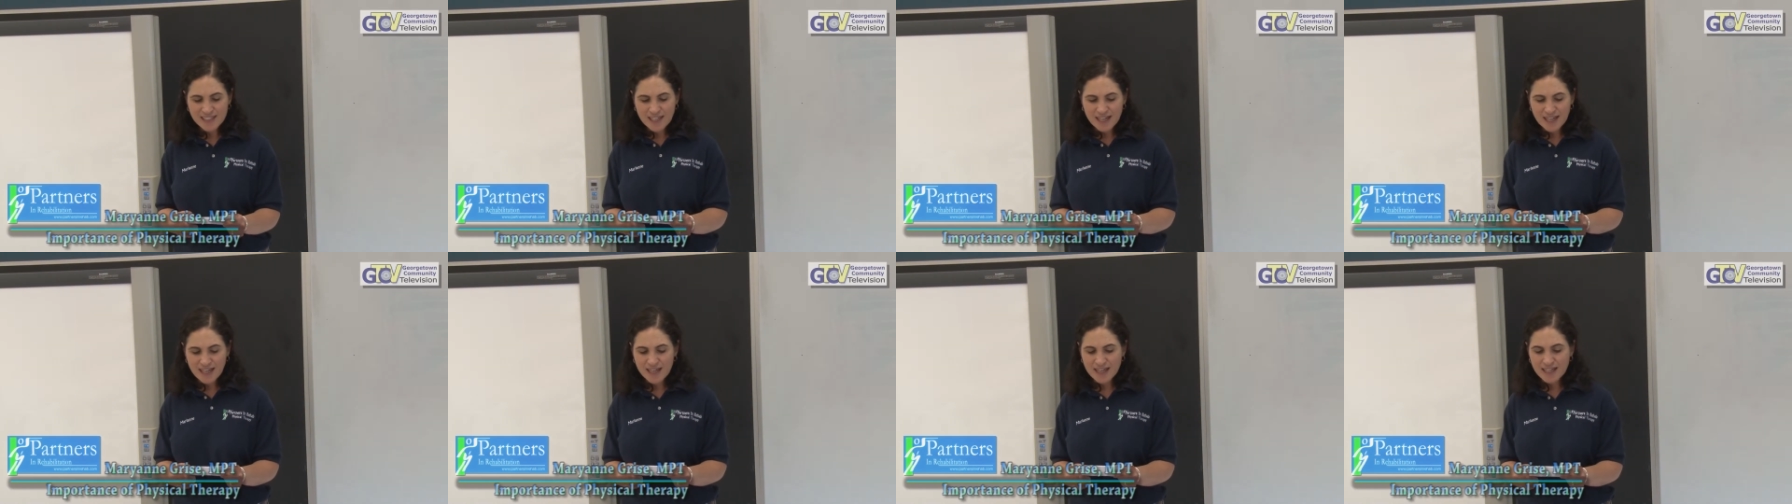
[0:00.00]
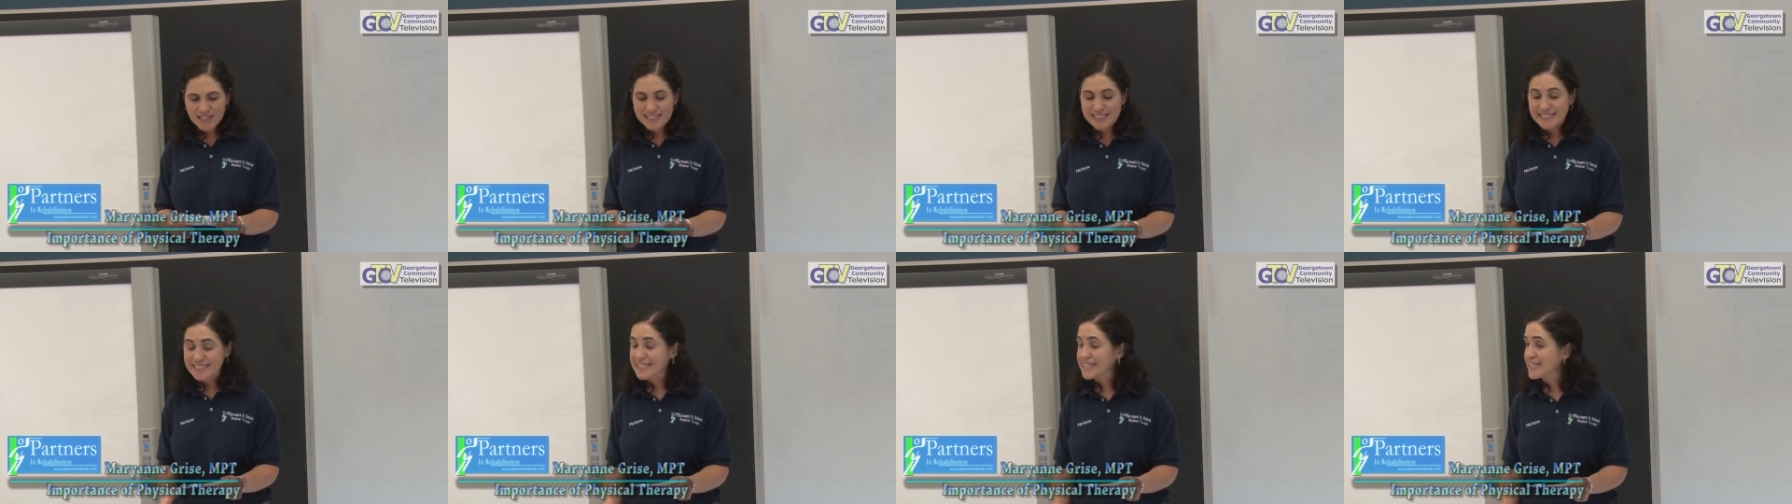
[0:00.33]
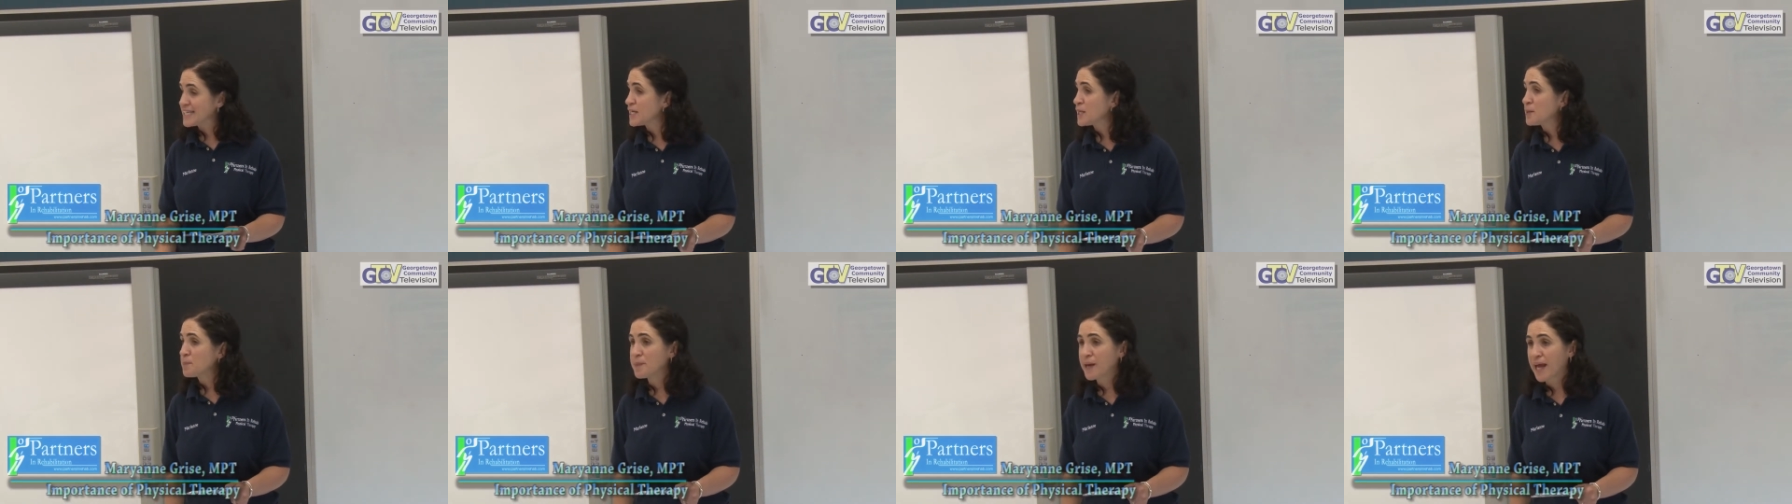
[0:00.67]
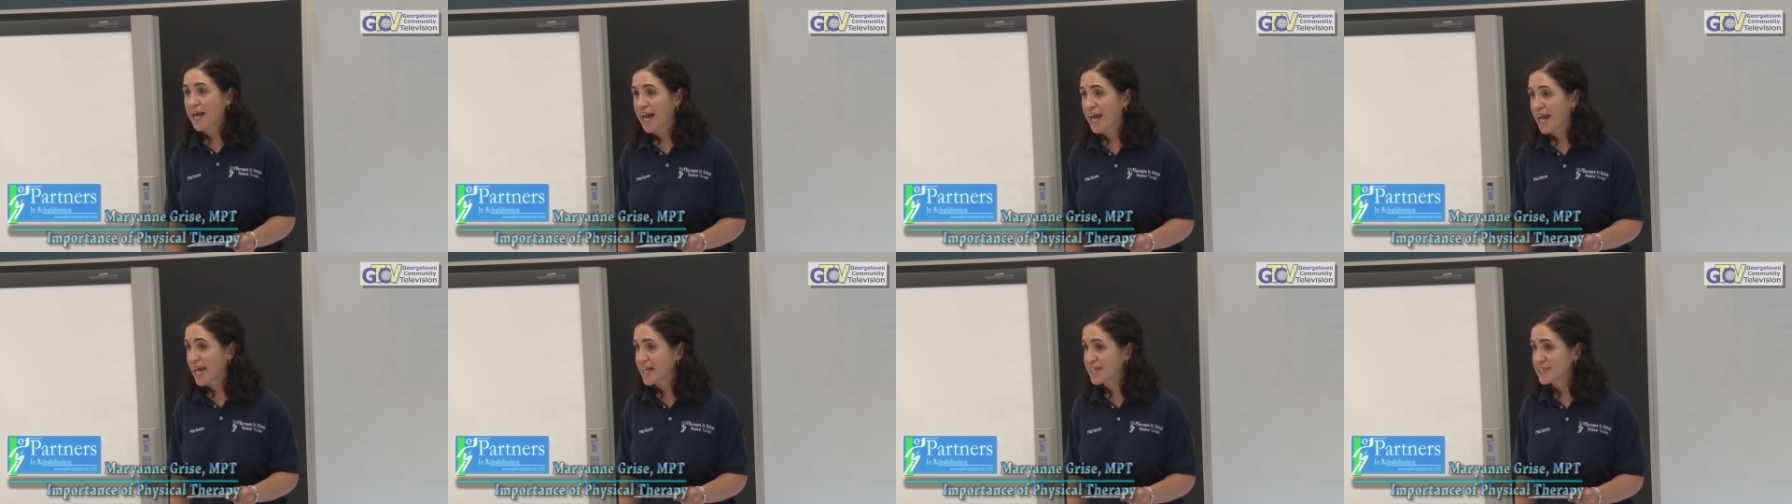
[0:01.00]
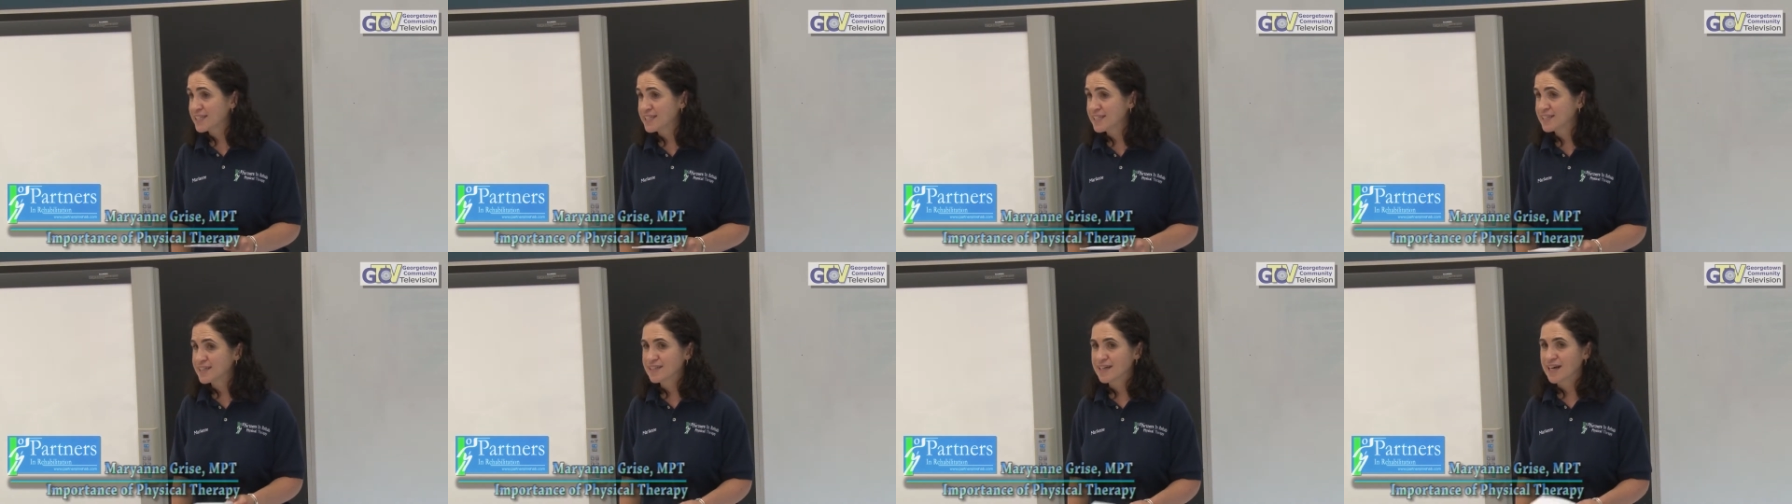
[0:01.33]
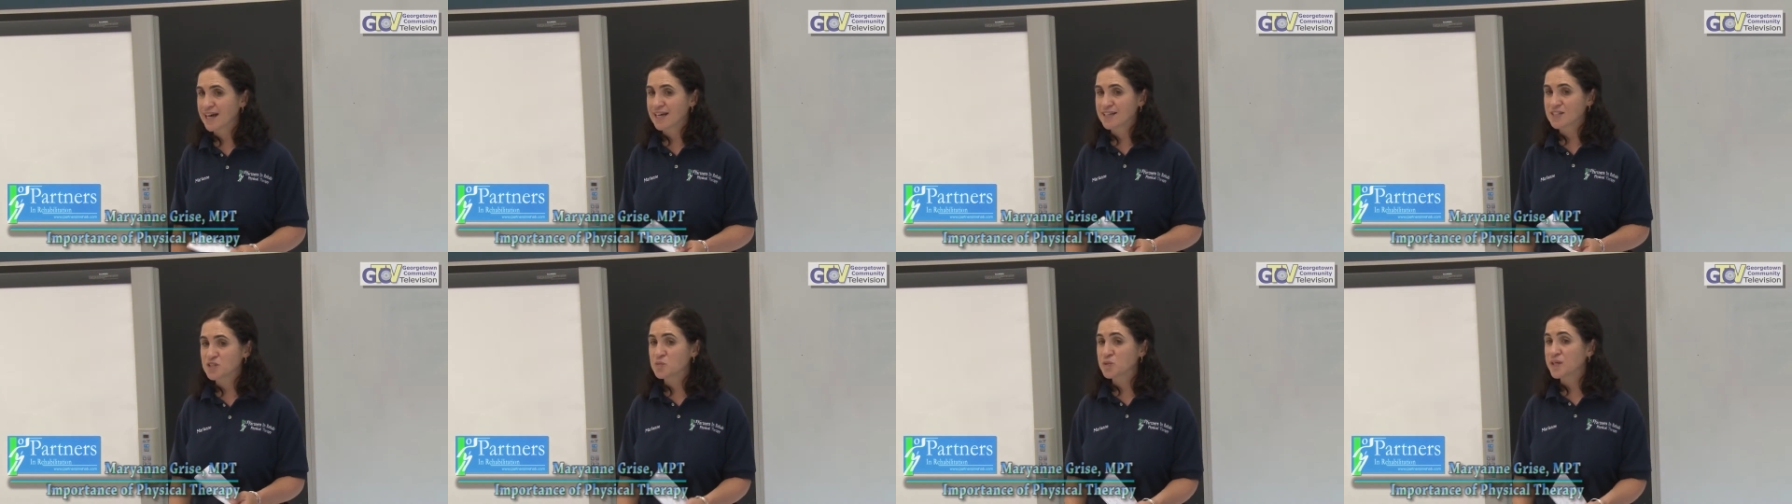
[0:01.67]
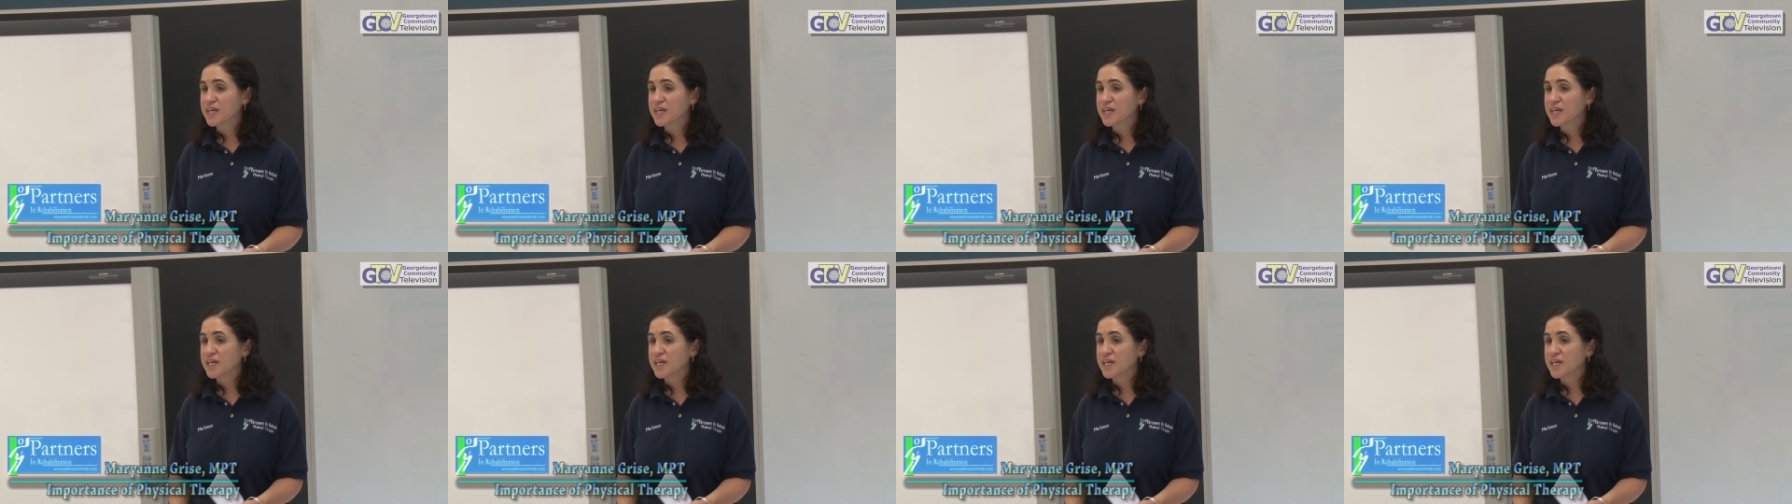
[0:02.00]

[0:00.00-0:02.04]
Uh, knee pain, as